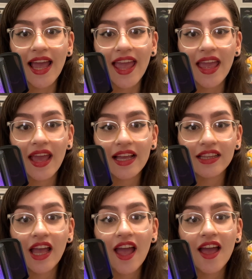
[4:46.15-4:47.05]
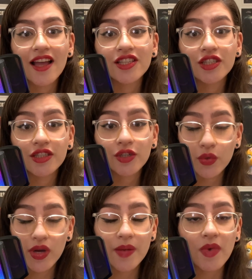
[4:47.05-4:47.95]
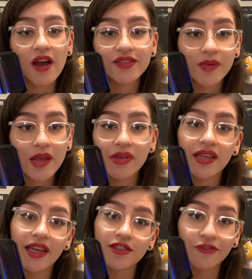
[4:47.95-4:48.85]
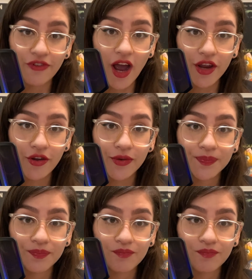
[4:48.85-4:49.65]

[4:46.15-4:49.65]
and the crib of the baby gets on fire.